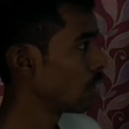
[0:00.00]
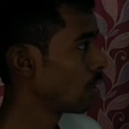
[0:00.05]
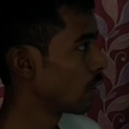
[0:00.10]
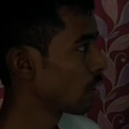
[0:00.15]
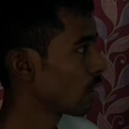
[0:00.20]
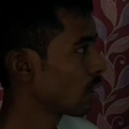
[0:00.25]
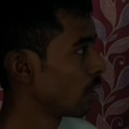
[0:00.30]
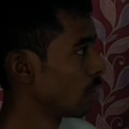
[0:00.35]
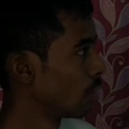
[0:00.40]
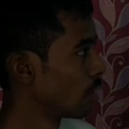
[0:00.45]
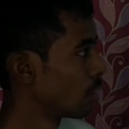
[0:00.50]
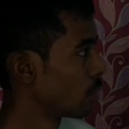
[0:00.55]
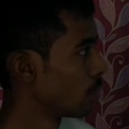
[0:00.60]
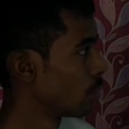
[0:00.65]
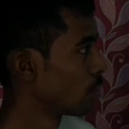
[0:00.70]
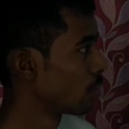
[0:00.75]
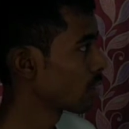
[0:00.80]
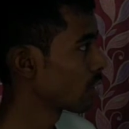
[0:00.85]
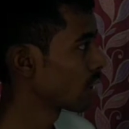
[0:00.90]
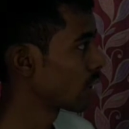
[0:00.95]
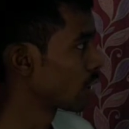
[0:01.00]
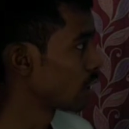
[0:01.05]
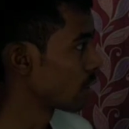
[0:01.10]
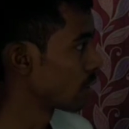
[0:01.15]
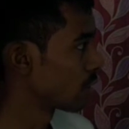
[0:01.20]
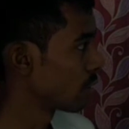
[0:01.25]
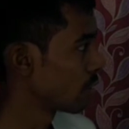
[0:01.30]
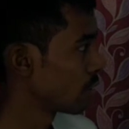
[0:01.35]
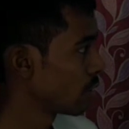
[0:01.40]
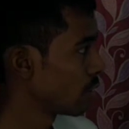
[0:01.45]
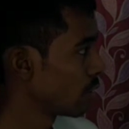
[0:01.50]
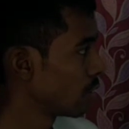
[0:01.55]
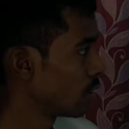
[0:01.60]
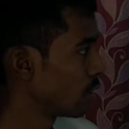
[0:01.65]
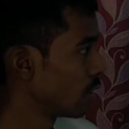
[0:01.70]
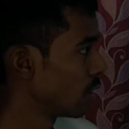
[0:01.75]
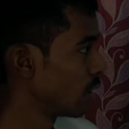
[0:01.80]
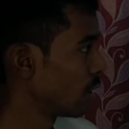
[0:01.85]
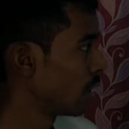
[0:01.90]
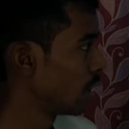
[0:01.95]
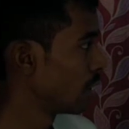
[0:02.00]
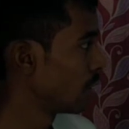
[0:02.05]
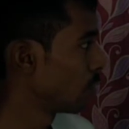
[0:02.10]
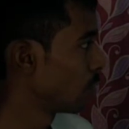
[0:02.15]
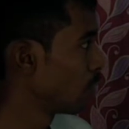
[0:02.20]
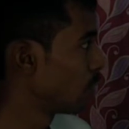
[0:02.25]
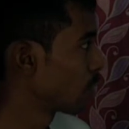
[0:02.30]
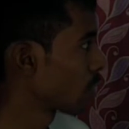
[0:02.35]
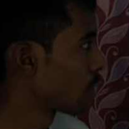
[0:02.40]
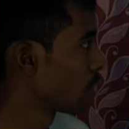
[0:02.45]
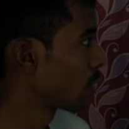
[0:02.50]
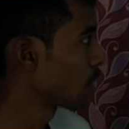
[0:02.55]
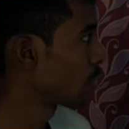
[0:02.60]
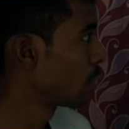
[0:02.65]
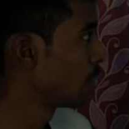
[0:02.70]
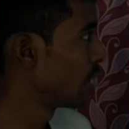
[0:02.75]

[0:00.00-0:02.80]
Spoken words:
Okay. One more thing I forgot to